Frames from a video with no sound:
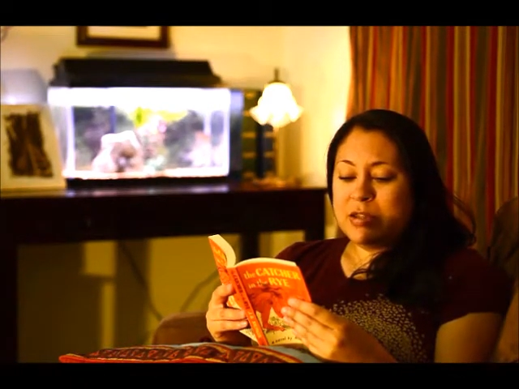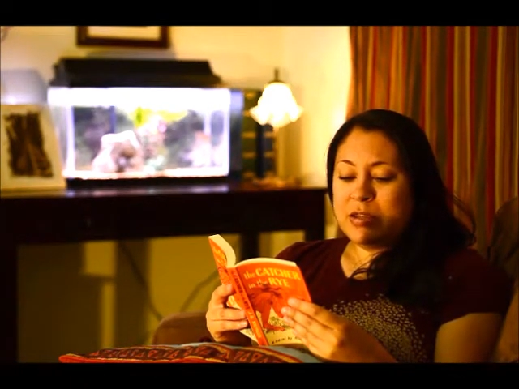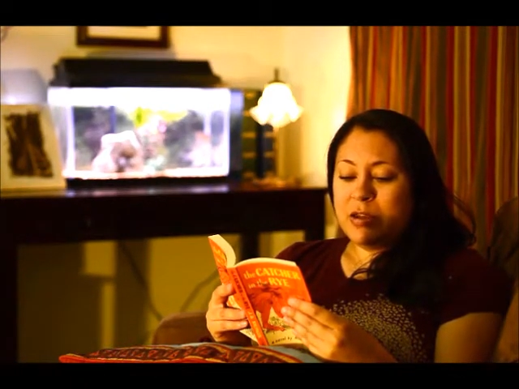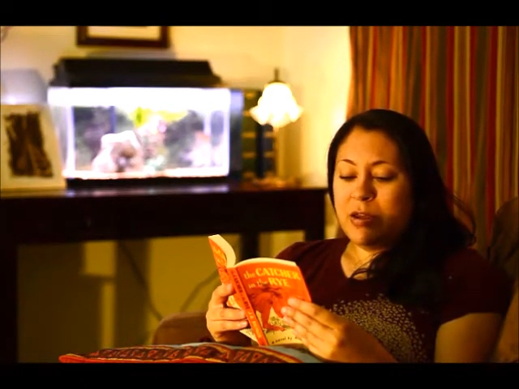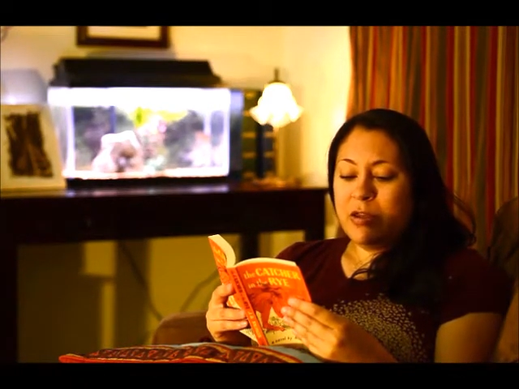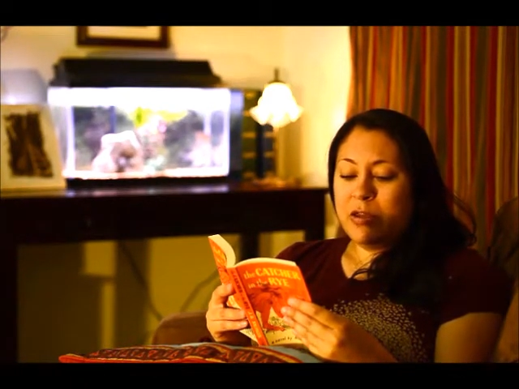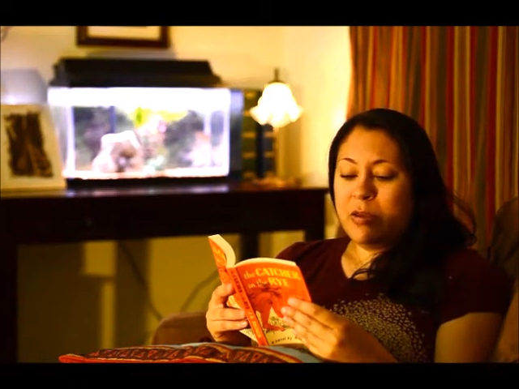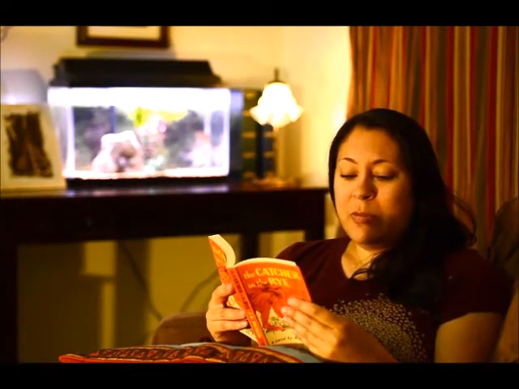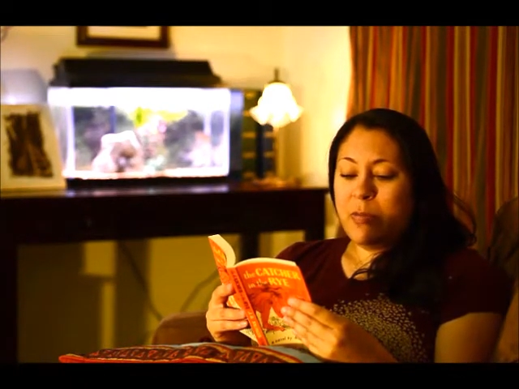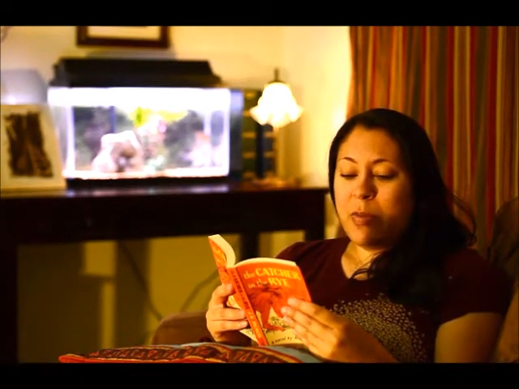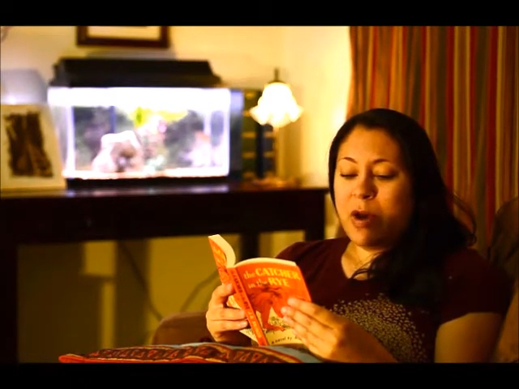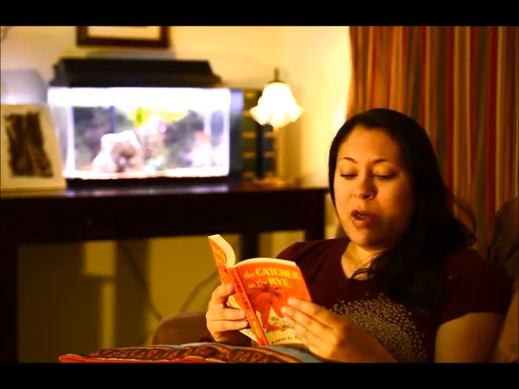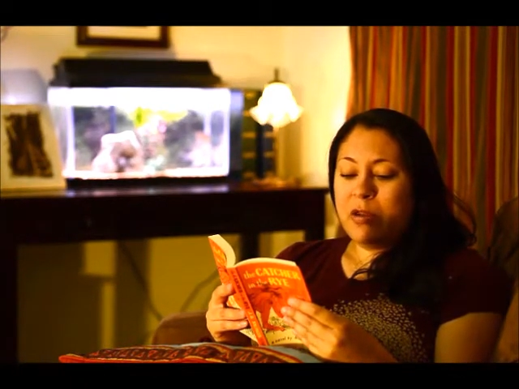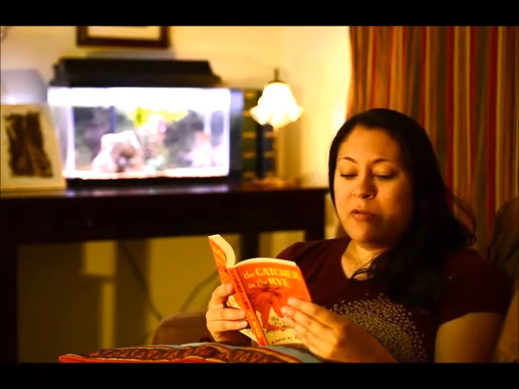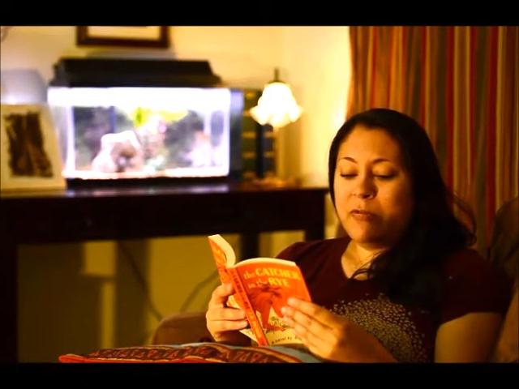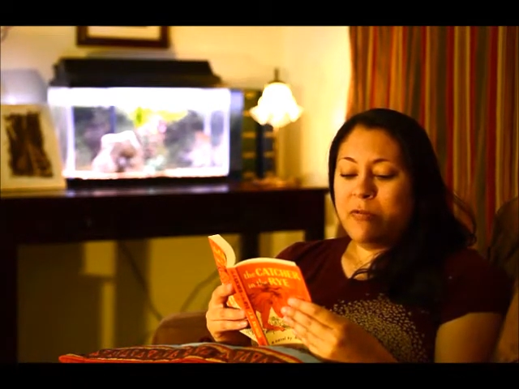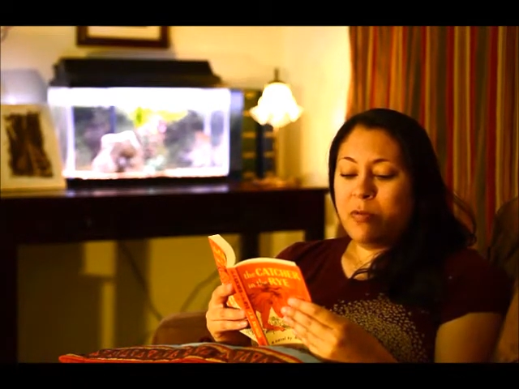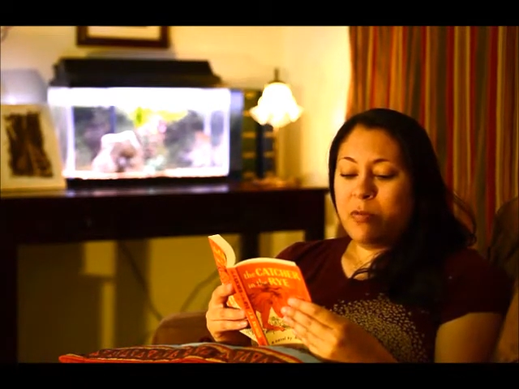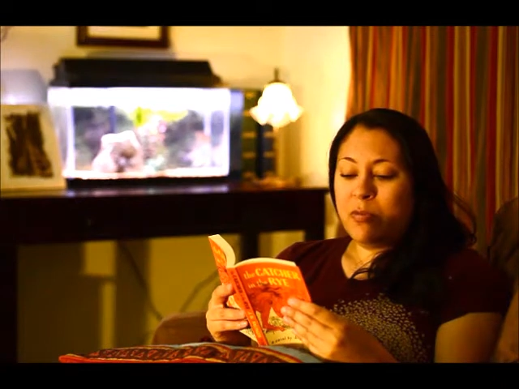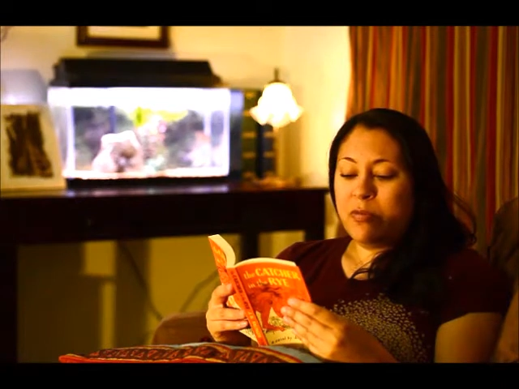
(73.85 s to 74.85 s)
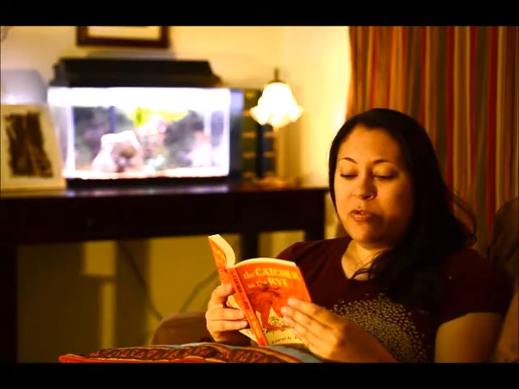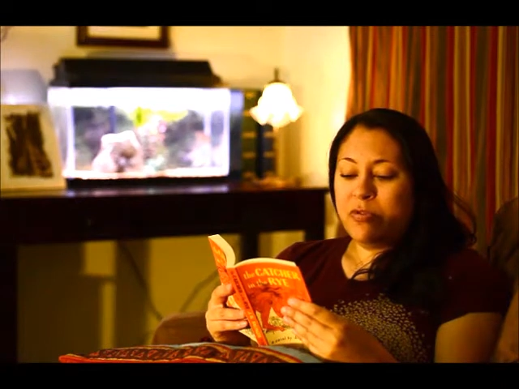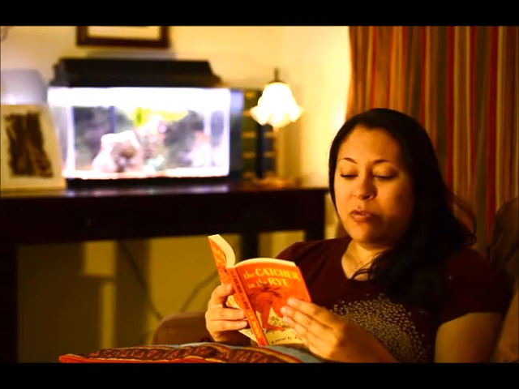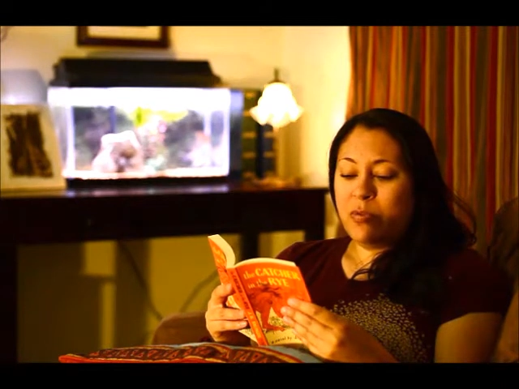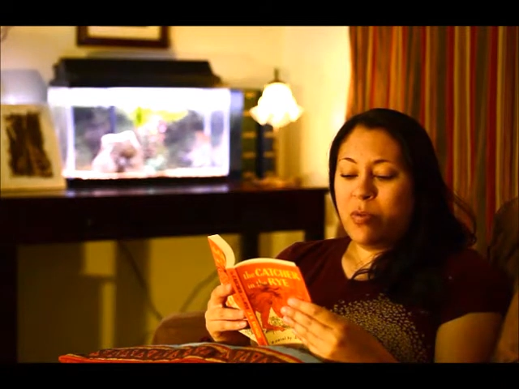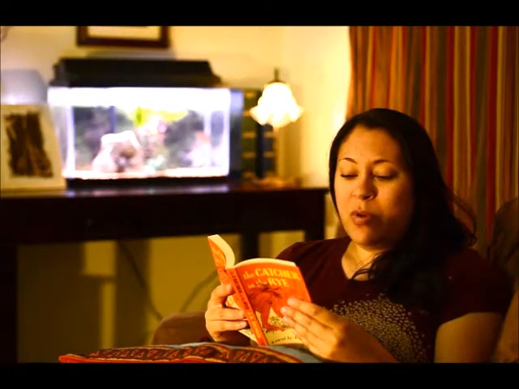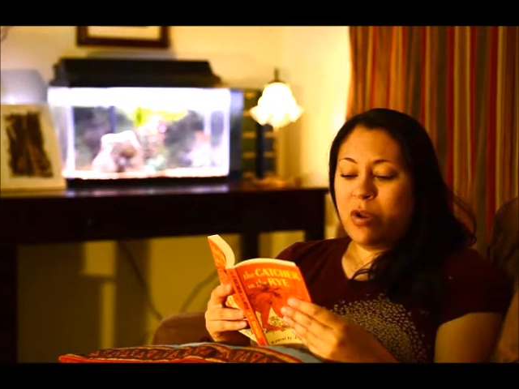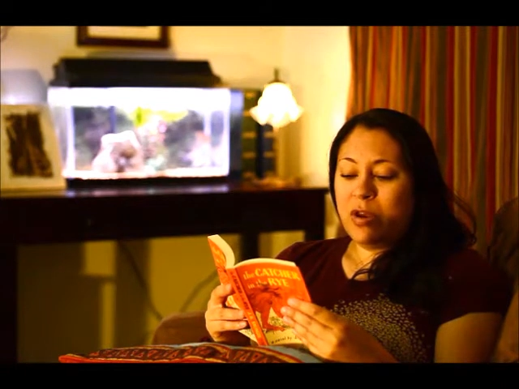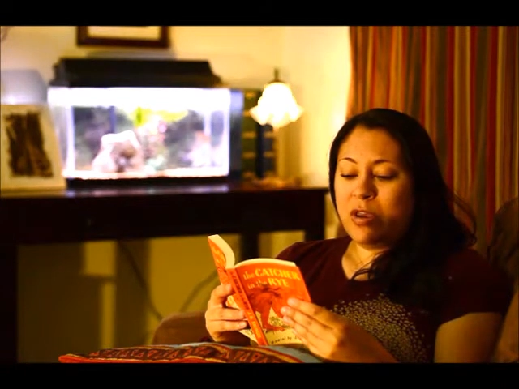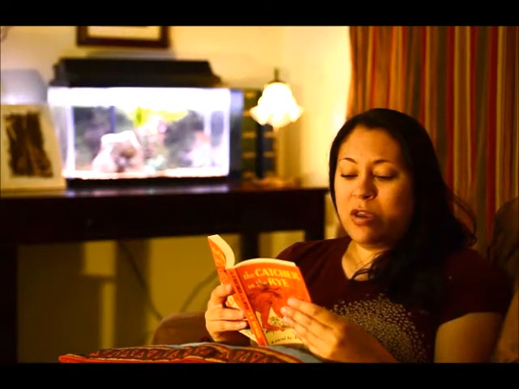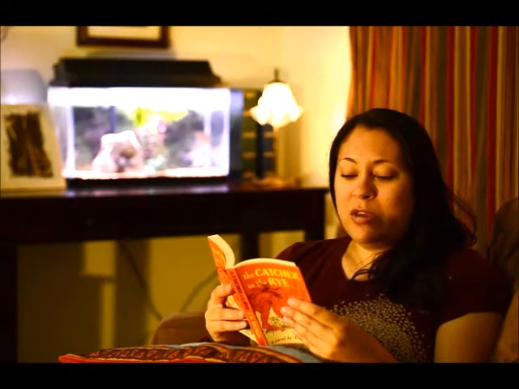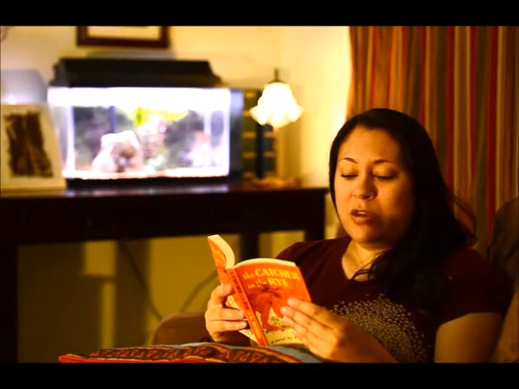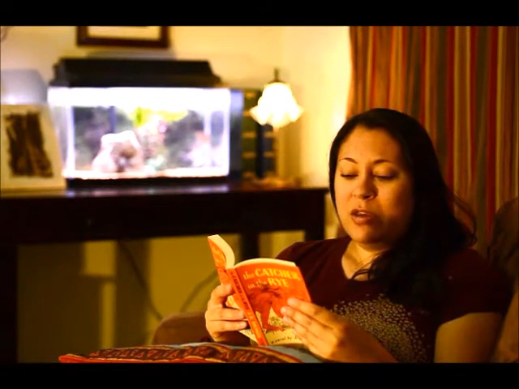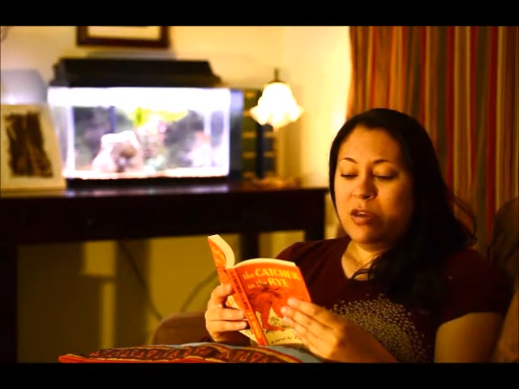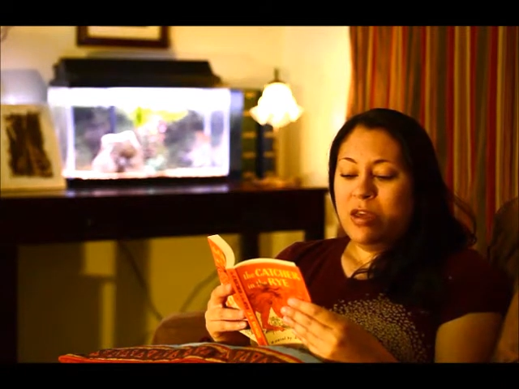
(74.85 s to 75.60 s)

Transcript: and all he bought it for was twenty.